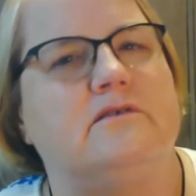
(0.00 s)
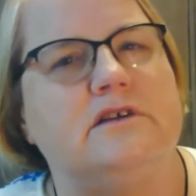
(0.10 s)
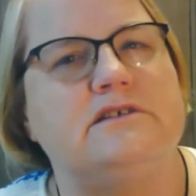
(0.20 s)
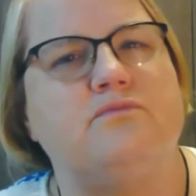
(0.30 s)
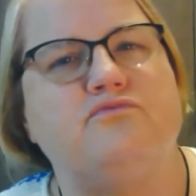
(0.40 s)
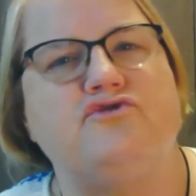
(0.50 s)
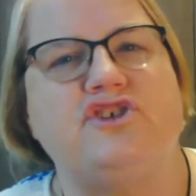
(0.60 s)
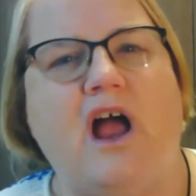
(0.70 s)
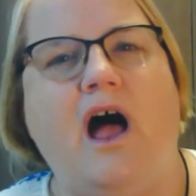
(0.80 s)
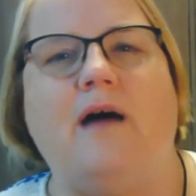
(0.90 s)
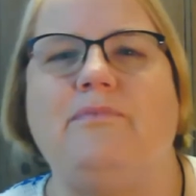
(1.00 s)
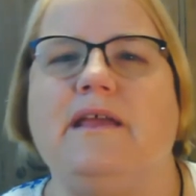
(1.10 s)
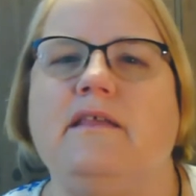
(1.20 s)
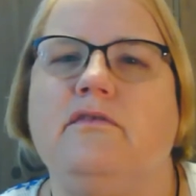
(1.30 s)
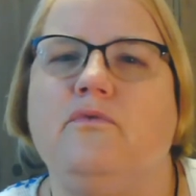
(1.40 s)
his shop
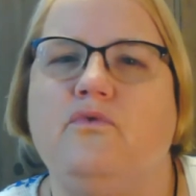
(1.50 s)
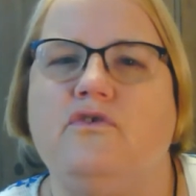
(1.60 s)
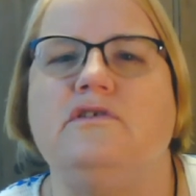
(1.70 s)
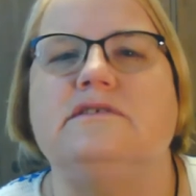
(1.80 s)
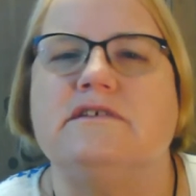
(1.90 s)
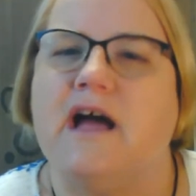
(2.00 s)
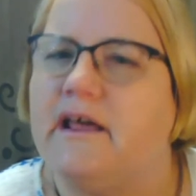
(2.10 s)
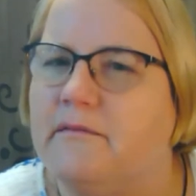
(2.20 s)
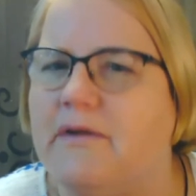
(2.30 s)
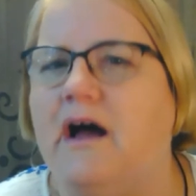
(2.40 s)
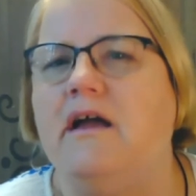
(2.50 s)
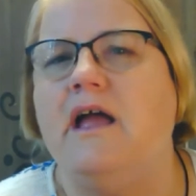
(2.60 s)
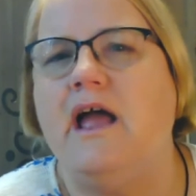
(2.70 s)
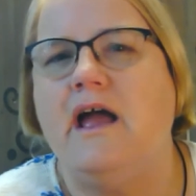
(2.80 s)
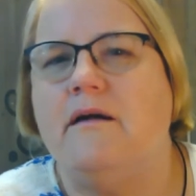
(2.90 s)
in the woods, kind of
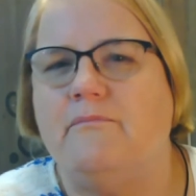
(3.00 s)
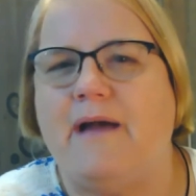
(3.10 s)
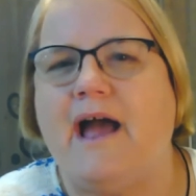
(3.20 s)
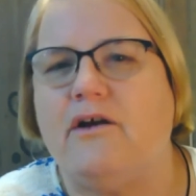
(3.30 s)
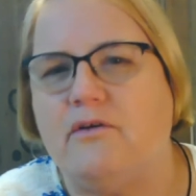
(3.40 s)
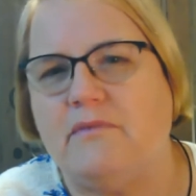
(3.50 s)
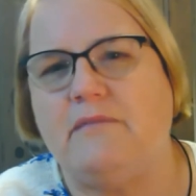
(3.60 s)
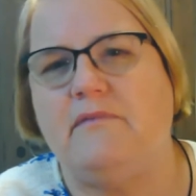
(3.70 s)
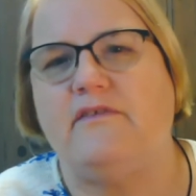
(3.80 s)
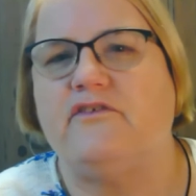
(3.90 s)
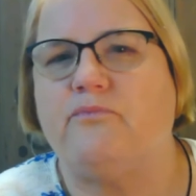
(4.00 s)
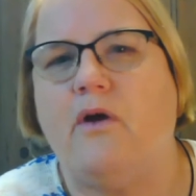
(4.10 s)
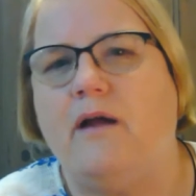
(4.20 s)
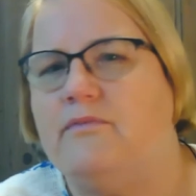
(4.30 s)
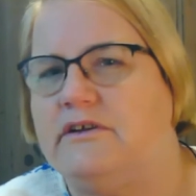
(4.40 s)
back on my mother's
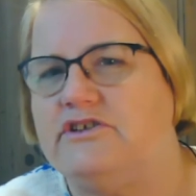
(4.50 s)
property.